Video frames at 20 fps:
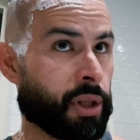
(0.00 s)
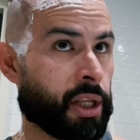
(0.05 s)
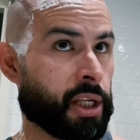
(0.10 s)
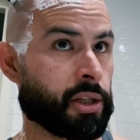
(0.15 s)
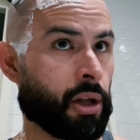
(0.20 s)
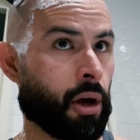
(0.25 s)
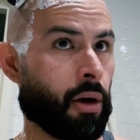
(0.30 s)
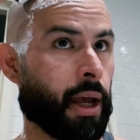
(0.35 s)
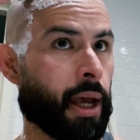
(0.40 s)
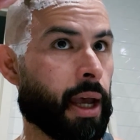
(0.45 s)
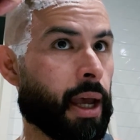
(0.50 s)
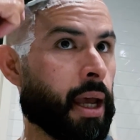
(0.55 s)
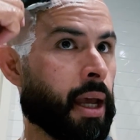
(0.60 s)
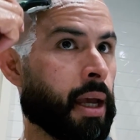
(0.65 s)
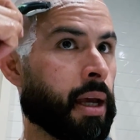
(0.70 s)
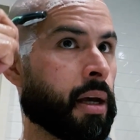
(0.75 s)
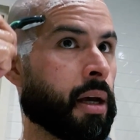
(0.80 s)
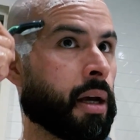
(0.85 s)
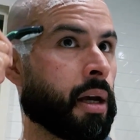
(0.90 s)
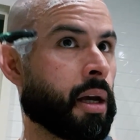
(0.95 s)
there's no hair,
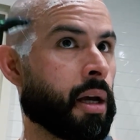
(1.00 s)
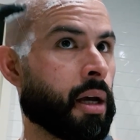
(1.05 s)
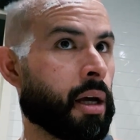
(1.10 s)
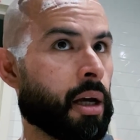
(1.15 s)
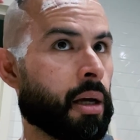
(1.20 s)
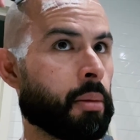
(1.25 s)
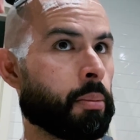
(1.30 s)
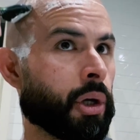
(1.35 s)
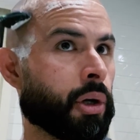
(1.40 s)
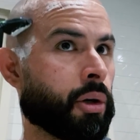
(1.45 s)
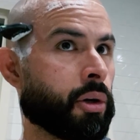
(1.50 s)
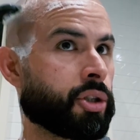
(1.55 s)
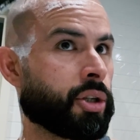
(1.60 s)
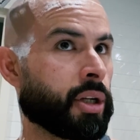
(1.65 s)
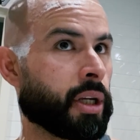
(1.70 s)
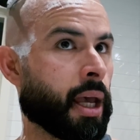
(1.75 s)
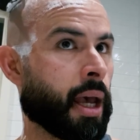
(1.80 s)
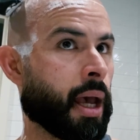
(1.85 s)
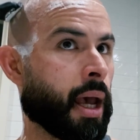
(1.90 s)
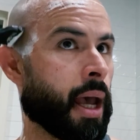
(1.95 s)
because you
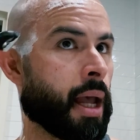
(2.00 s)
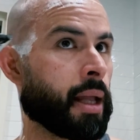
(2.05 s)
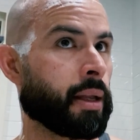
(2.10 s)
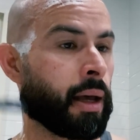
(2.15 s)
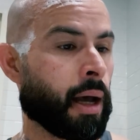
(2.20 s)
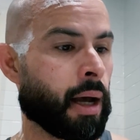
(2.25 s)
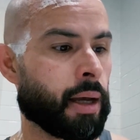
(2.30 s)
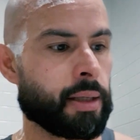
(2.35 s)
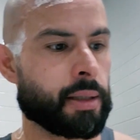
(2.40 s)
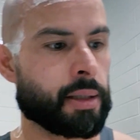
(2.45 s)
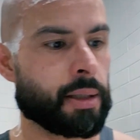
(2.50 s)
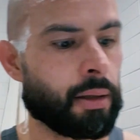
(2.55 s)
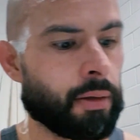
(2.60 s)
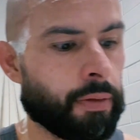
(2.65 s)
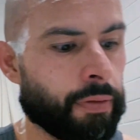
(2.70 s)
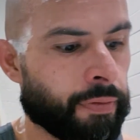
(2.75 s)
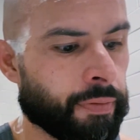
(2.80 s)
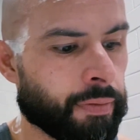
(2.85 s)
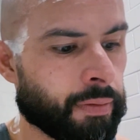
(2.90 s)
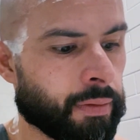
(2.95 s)
can cut yourself.